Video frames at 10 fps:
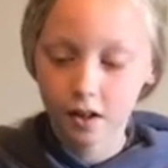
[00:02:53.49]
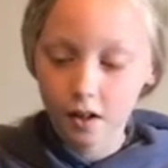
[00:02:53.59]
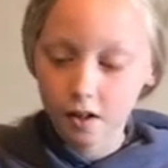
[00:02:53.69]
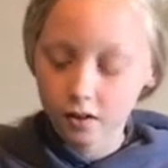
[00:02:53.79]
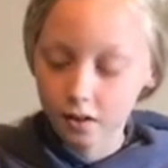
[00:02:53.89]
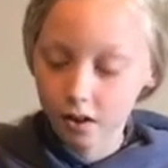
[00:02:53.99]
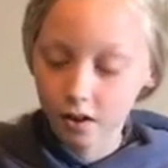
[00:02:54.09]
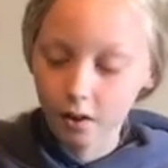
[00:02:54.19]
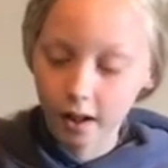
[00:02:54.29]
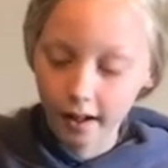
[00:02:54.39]
So
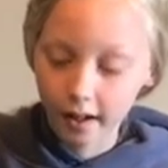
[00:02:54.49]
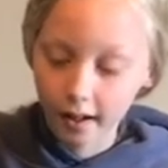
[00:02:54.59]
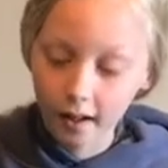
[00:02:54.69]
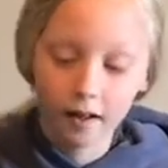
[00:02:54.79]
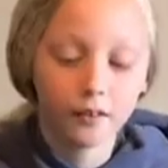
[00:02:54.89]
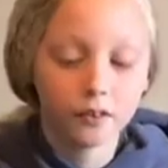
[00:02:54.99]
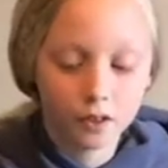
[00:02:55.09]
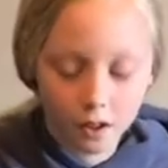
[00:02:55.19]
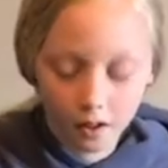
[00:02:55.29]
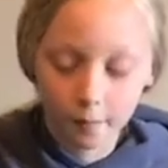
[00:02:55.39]
I have
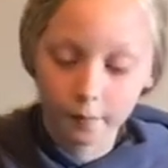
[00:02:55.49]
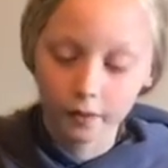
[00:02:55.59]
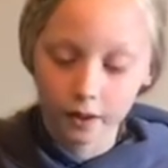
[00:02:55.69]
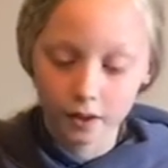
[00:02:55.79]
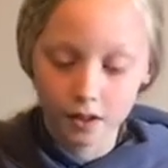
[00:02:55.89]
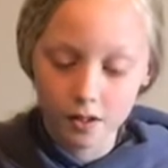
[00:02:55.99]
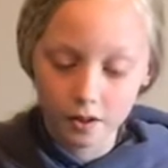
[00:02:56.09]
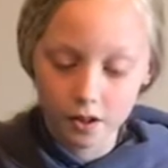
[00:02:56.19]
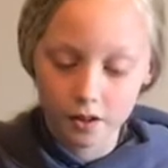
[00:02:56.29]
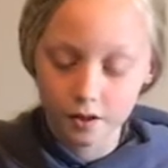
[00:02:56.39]
some fun
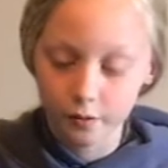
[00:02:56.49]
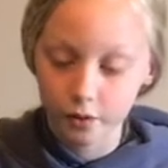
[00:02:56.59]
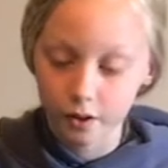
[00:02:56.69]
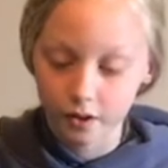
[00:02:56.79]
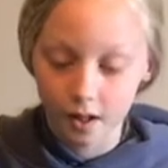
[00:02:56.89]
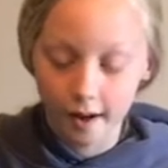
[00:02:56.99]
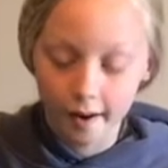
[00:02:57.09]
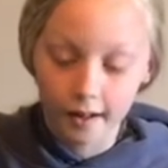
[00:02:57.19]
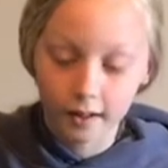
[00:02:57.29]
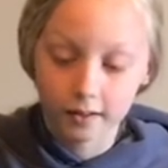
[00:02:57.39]
scissors for
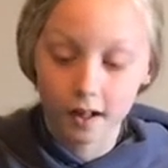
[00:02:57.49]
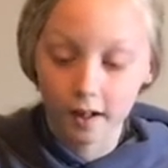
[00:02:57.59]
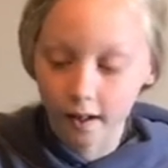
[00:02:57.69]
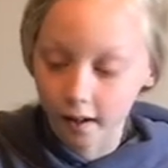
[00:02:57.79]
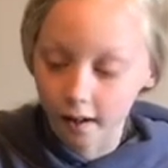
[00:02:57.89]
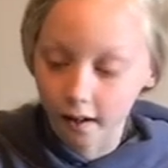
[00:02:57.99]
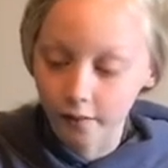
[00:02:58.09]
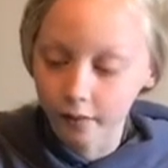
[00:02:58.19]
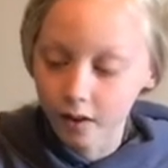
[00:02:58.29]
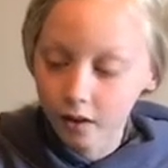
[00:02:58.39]
designs, I have
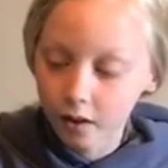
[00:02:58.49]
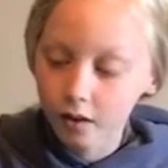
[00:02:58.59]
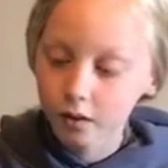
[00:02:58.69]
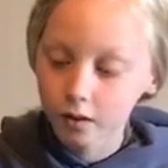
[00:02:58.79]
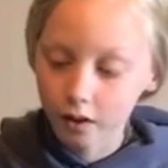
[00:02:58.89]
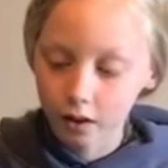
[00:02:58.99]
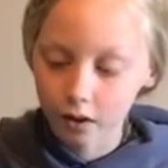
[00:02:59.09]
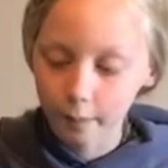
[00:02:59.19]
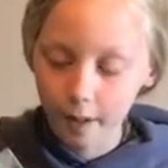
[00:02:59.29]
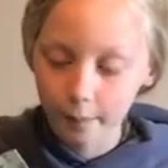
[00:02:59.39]
colored
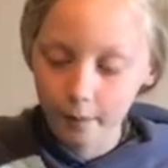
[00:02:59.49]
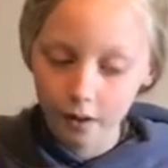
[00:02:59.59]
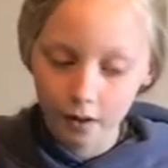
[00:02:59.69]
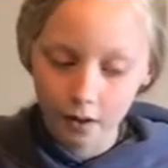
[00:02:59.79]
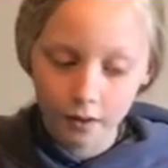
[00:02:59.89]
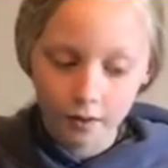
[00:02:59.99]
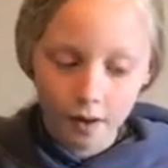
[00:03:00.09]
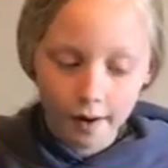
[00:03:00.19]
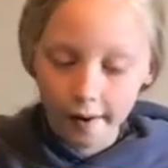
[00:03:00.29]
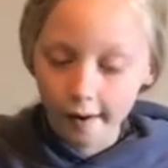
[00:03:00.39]
paper,
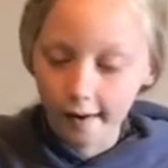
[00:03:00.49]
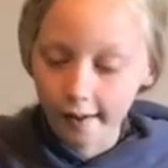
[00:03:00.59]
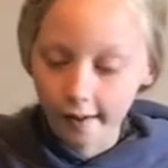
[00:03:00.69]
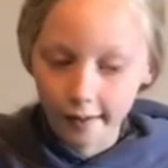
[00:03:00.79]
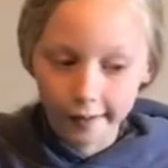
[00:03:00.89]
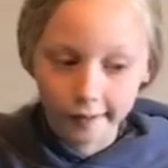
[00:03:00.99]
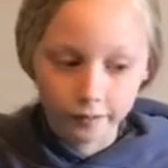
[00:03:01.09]
I have